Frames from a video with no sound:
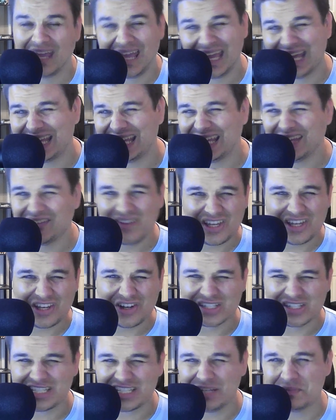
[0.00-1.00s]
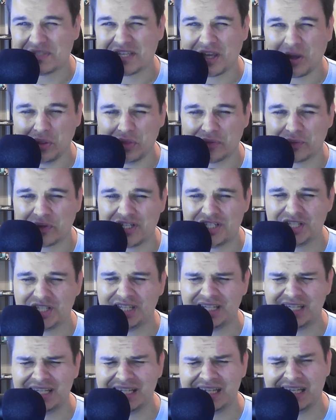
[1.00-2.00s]
giving your team's health
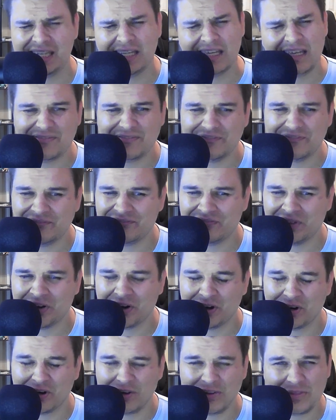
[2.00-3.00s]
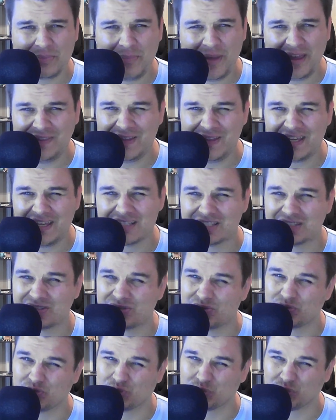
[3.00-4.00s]
regen, Earth Mei Ling is
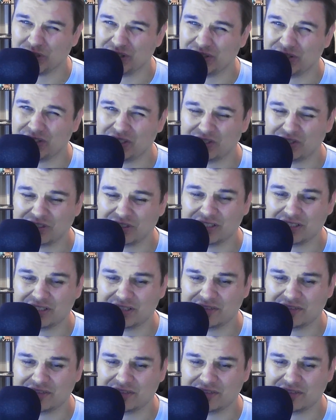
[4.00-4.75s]
really good.